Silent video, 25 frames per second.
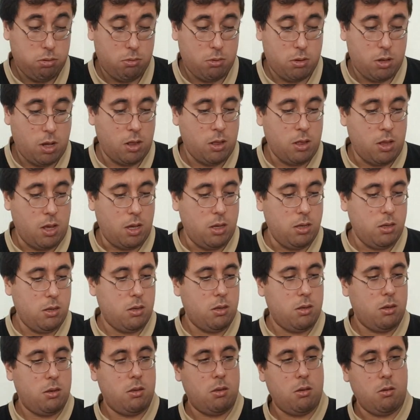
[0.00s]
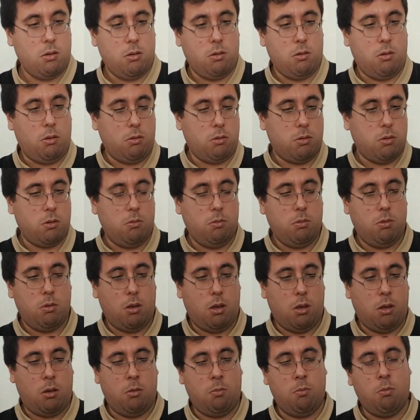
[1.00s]
10 days also.
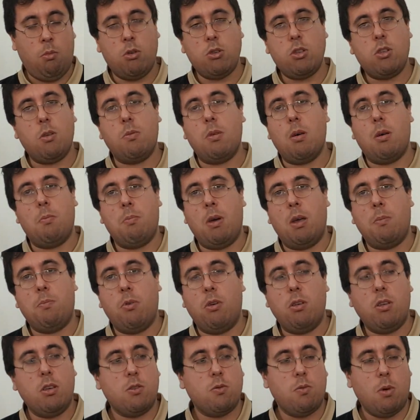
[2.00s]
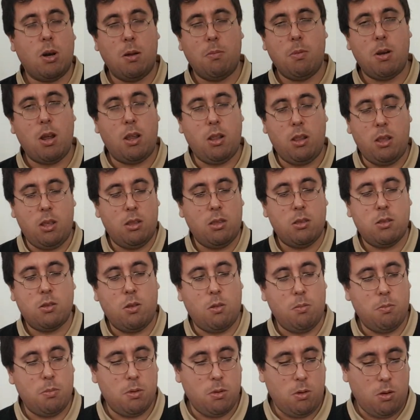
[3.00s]
Most of my projects, whatever I need, is
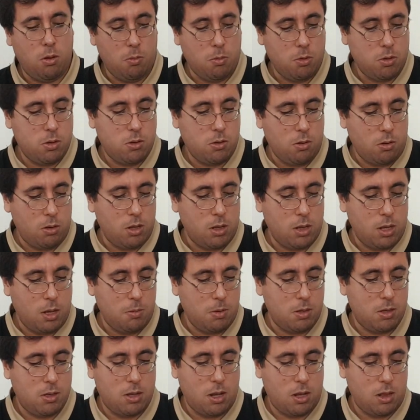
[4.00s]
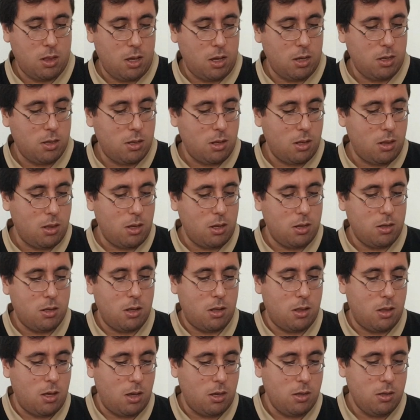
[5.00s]
almost all the time is 10 days, 10 days,
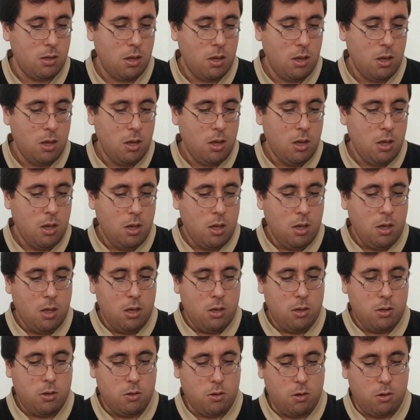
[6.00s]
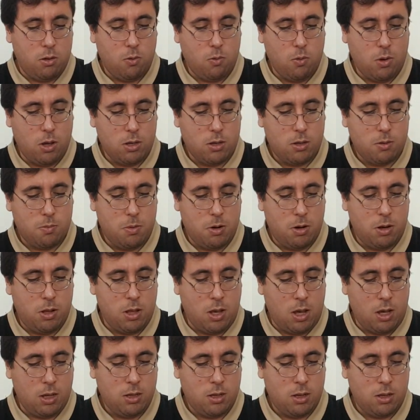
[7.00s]
10 days. So it was very
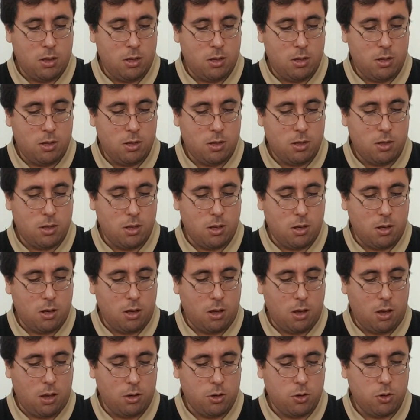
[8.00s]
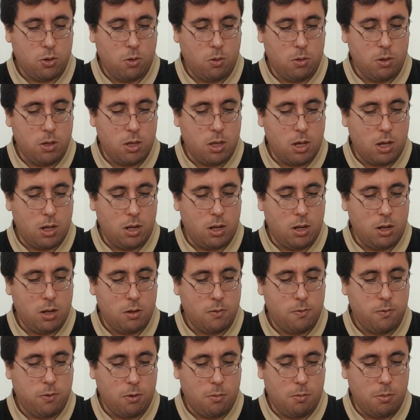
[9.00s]
nice, and this is a shawl that I
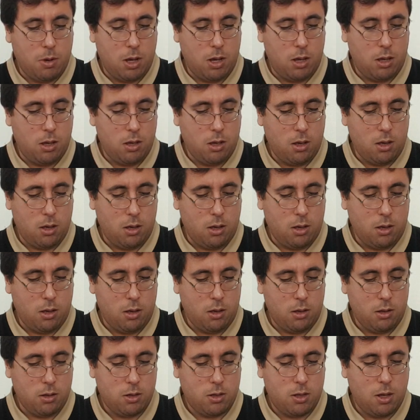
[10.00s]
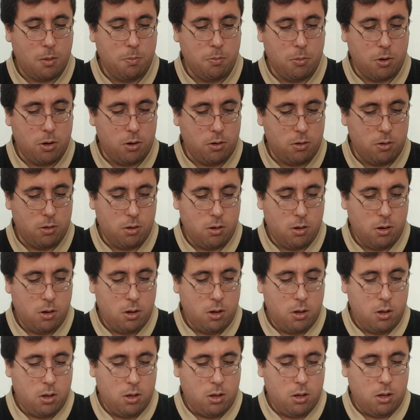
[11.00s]
needed for my stepmother.
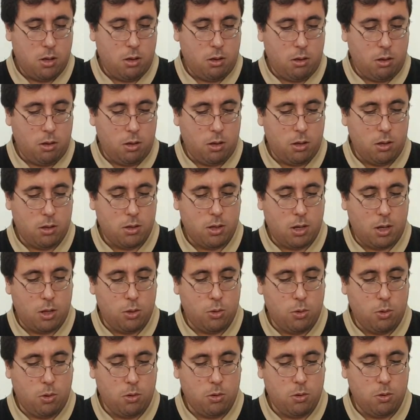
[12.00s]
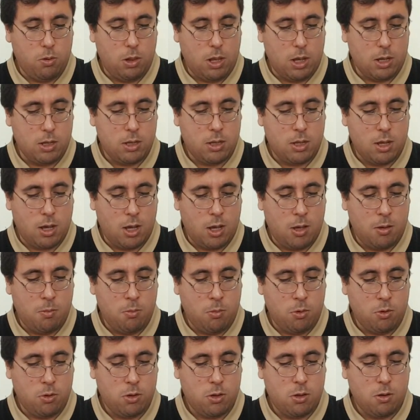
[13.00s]
As I told you last time,
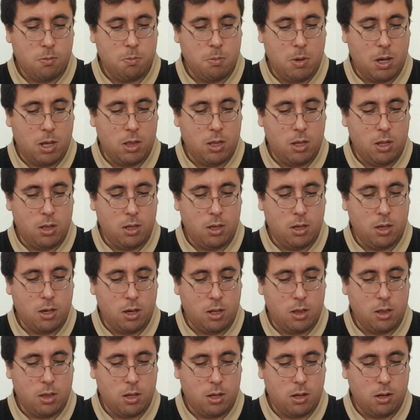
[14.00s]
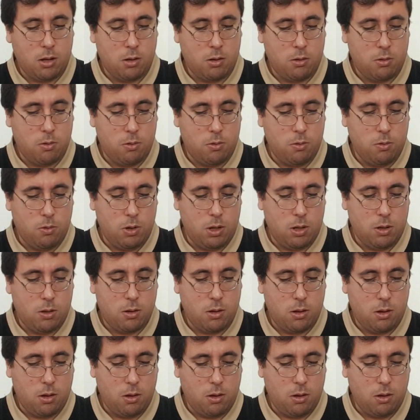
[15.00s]
most of my knitting I tend to do it